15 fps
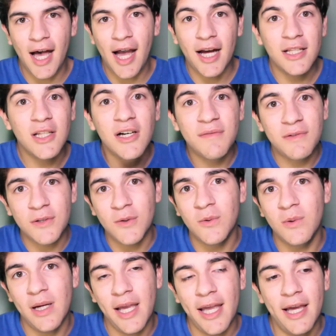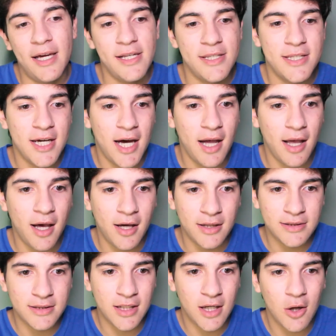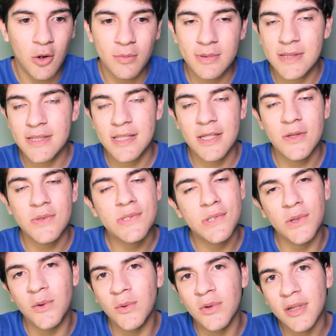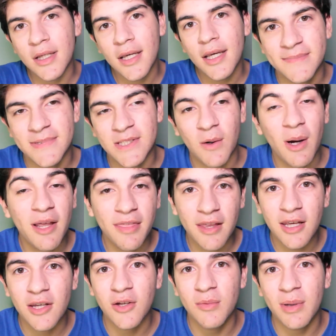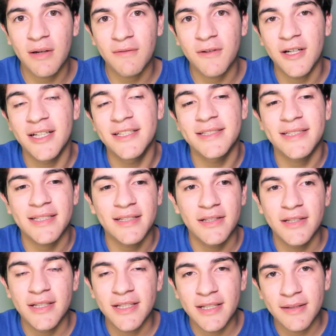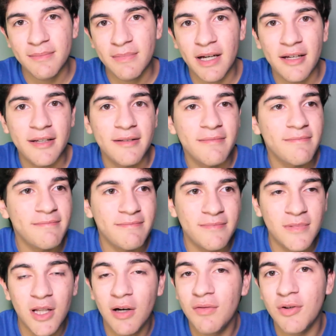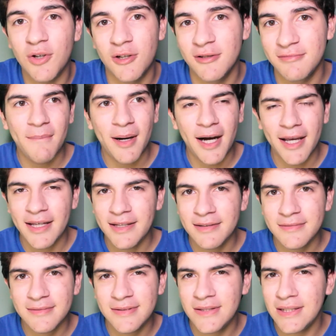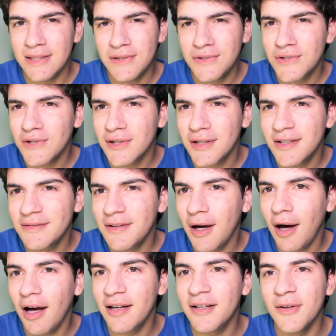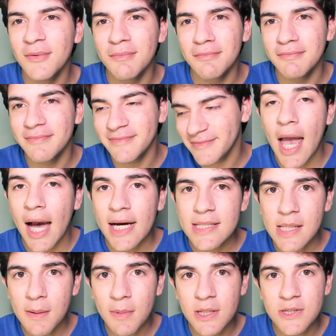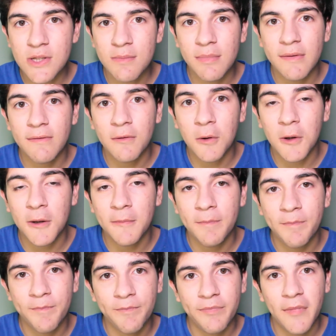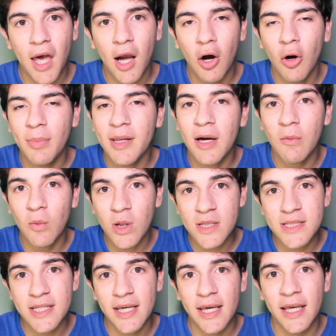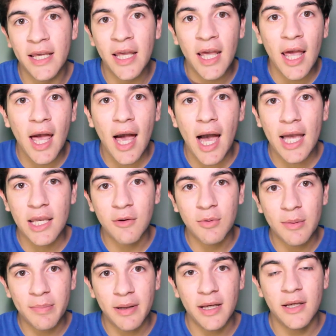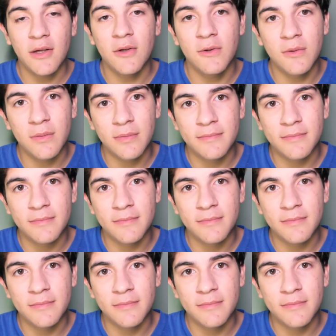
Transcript: I love you, and hope to see you soon. So I thank you, my friend, my lover, my teacher. As I mentioned before, I hope that one day I can repay you